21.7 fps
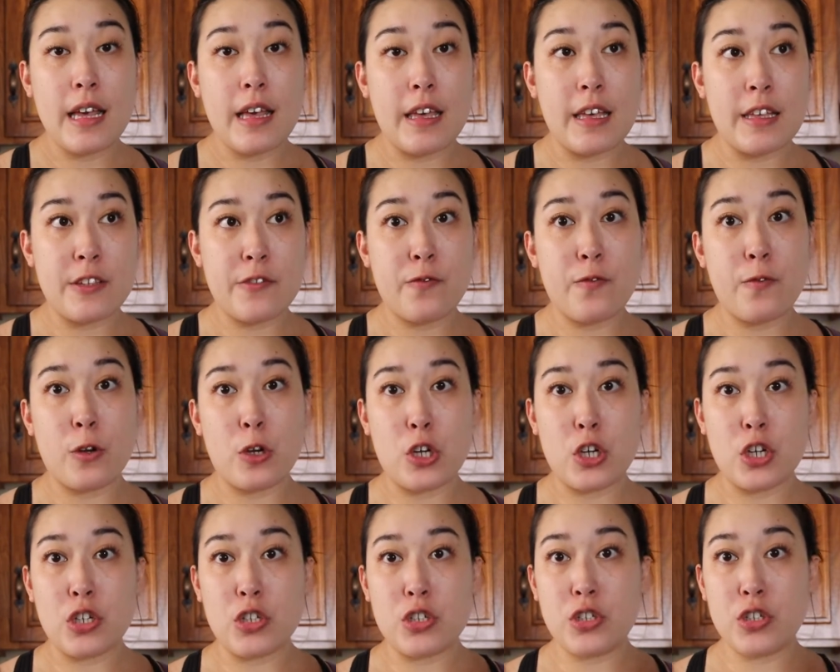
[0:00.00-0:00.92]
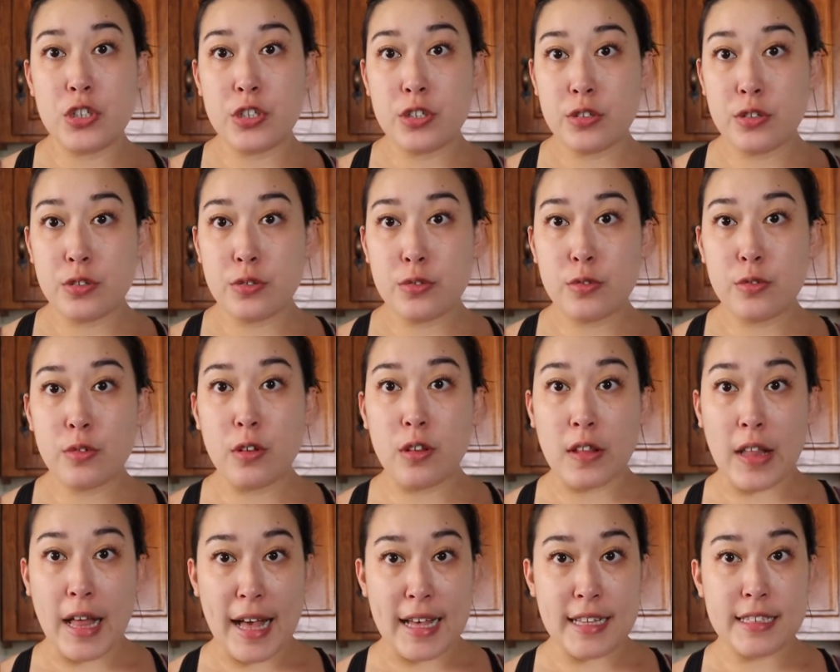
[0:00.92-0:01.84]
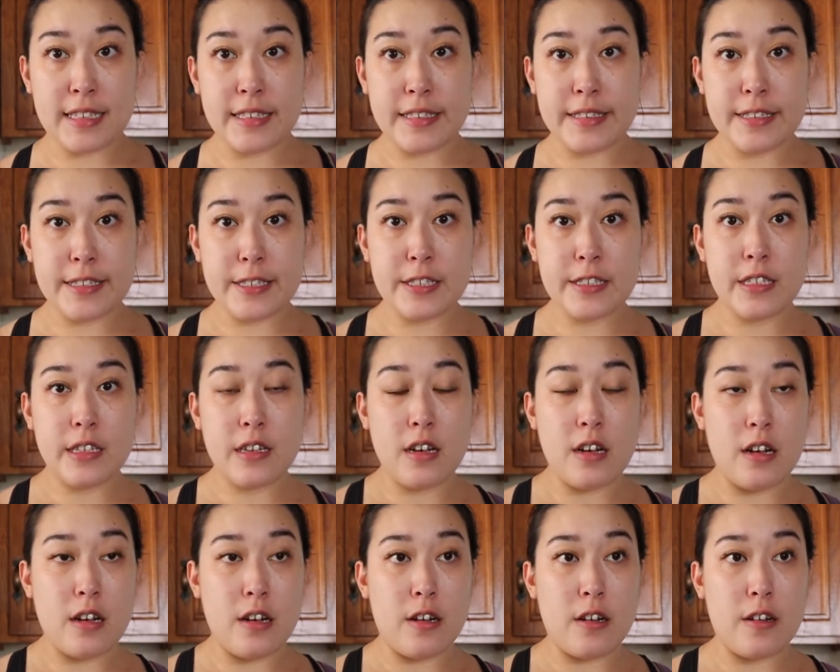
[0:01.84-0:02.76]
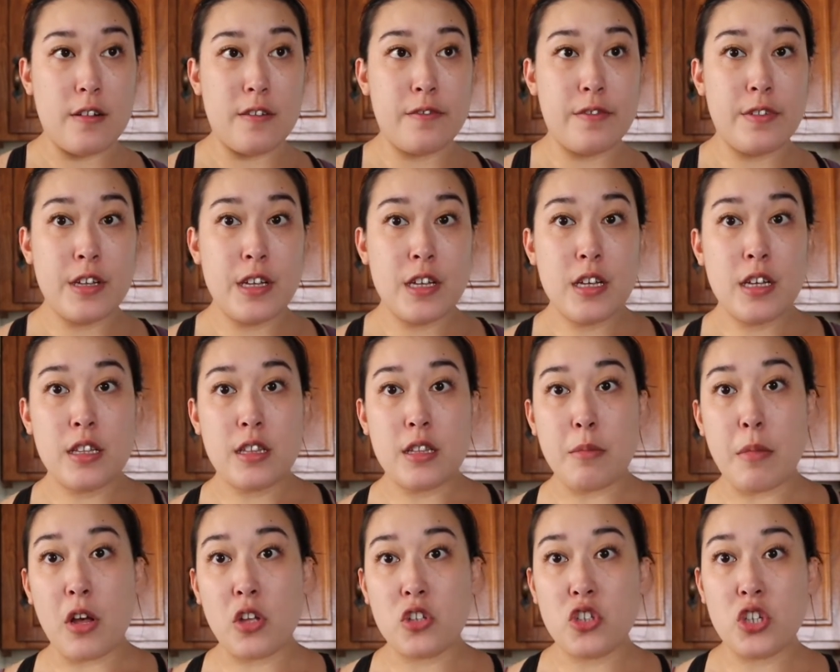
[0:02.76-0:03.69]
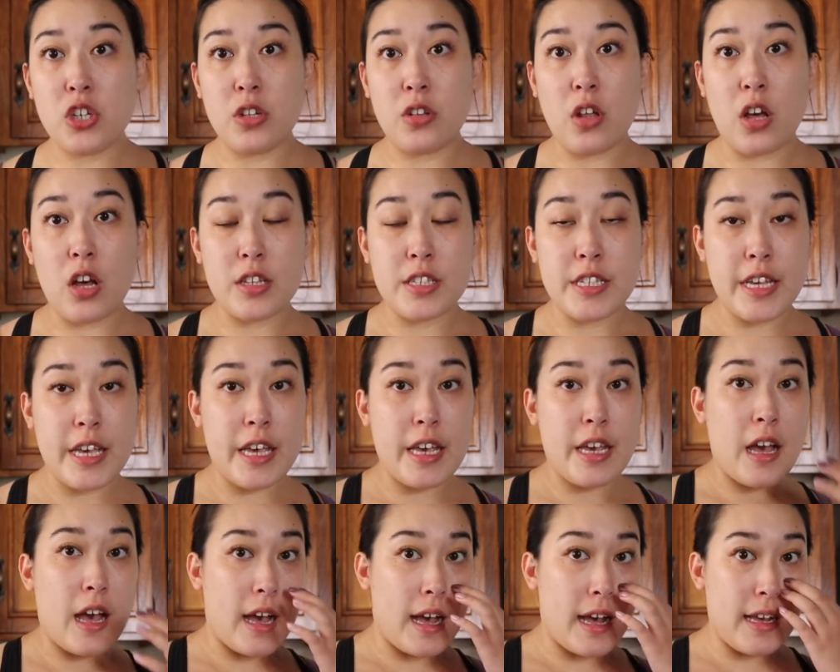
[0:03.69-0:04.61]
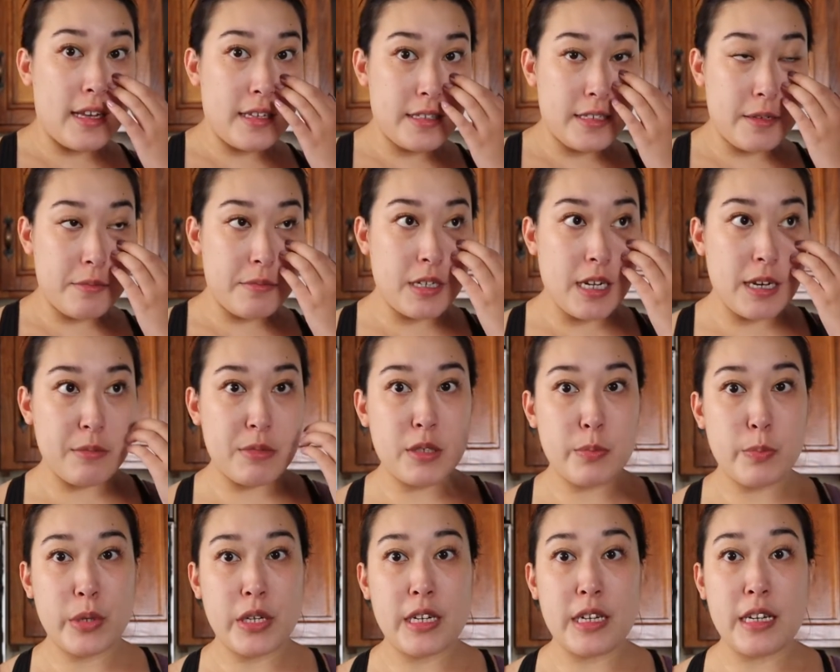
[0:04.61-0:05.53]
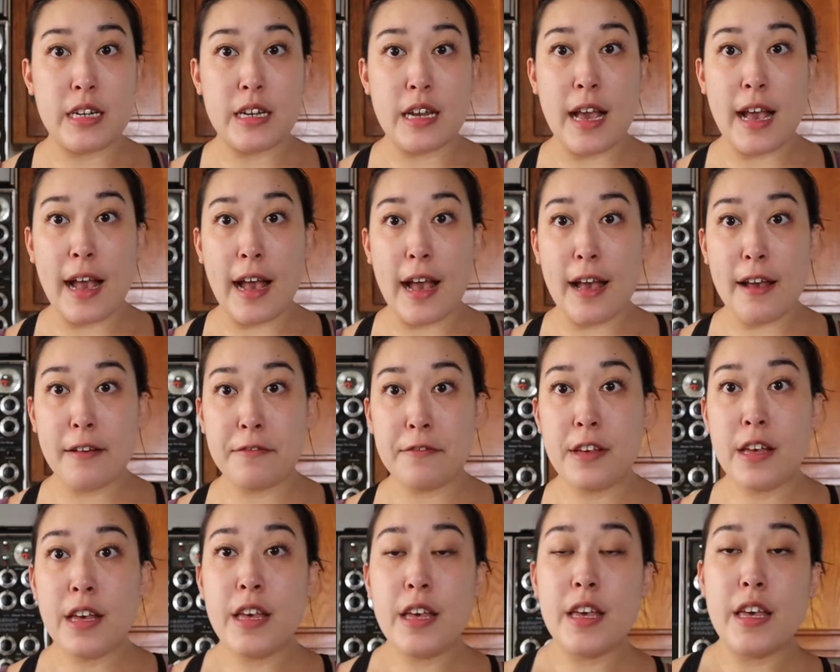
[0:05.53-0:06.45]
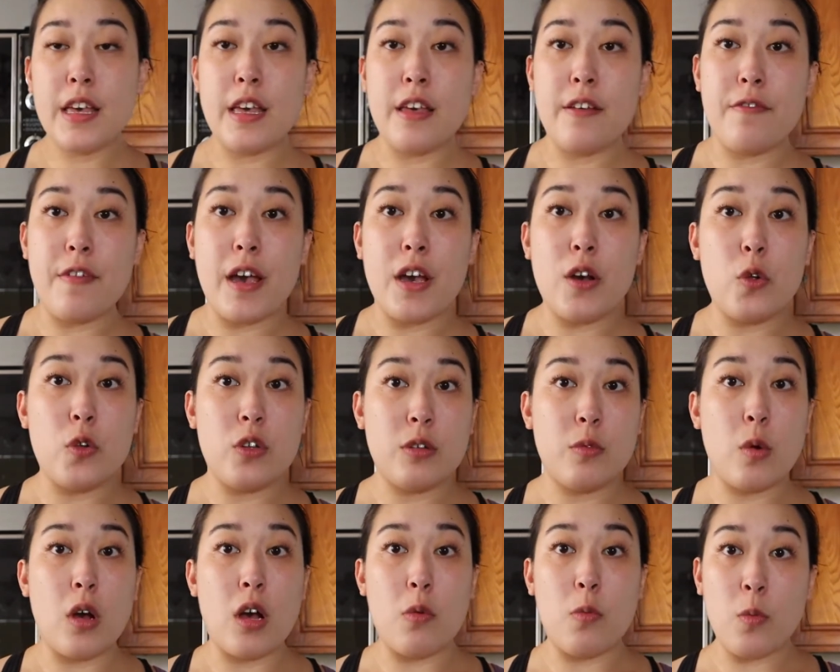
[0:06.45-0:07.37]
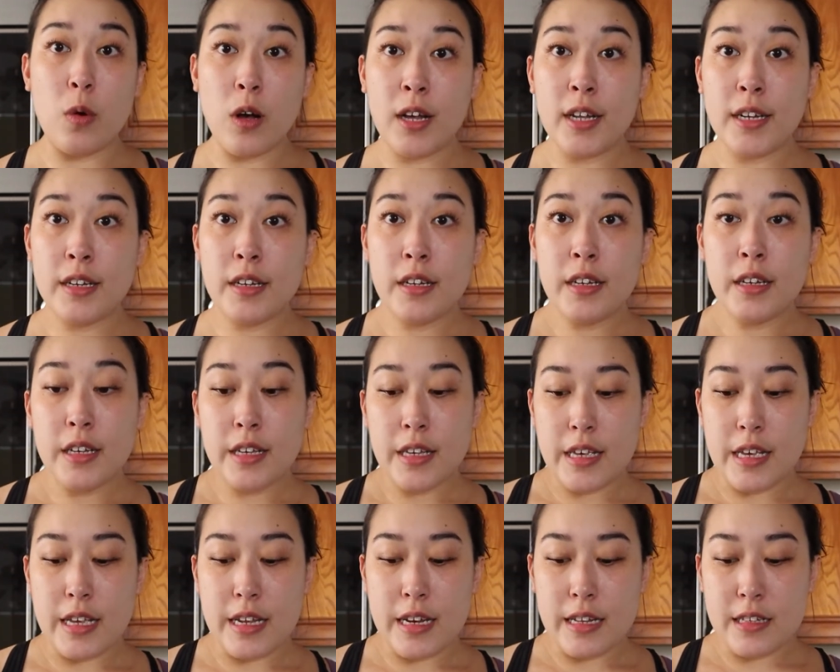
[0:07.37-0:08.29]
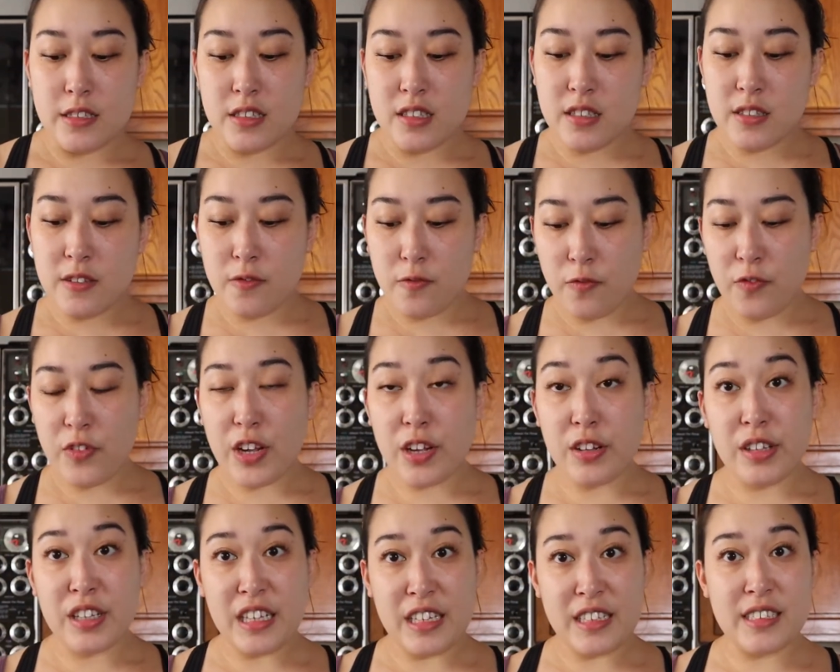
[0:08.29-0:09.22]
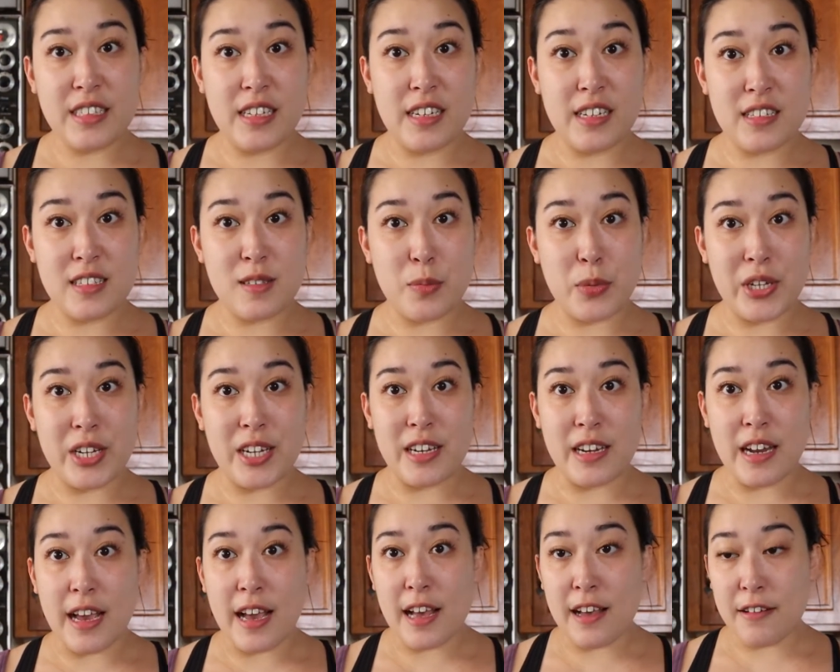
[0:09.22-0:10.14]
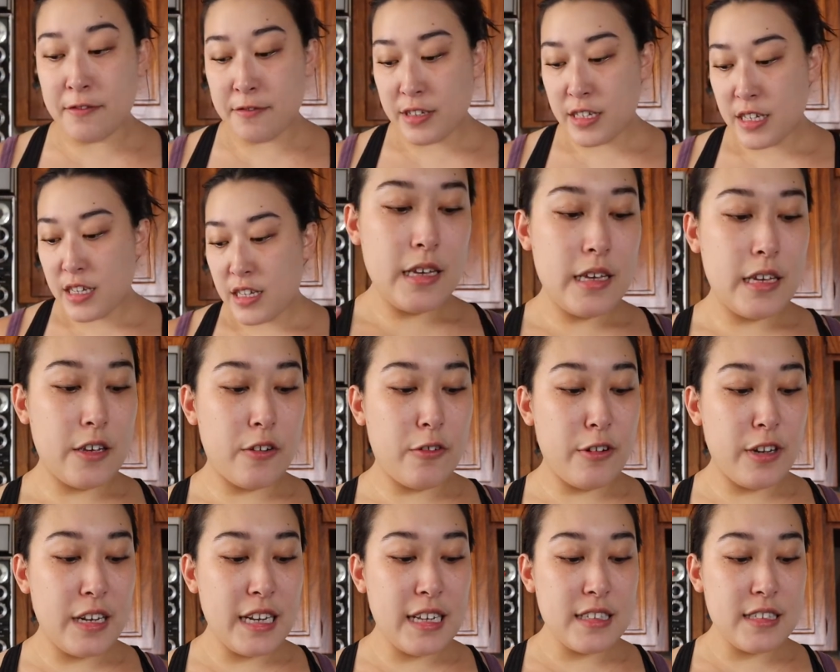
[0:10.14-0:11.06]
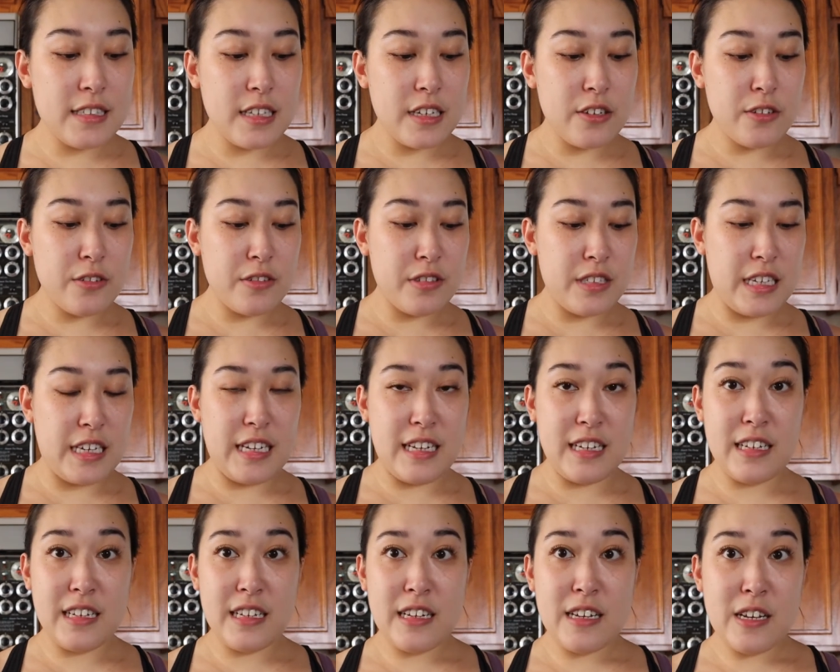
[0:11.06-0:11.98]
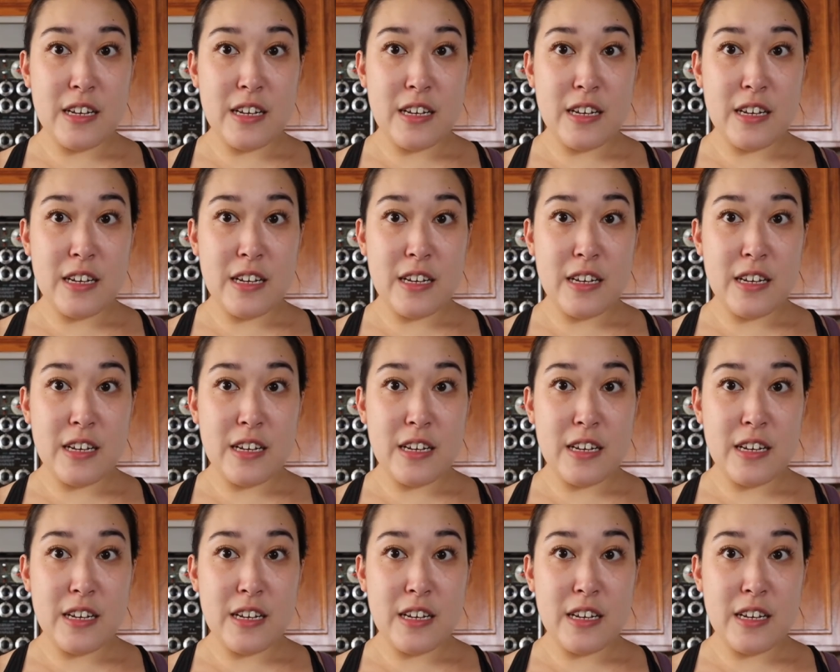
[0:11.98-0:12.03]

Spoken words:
is for 2 glasses of the matcha latte. I sometimes split it in half if I only want one, and it's fairly easy to split in half. Ingredients that you'll need: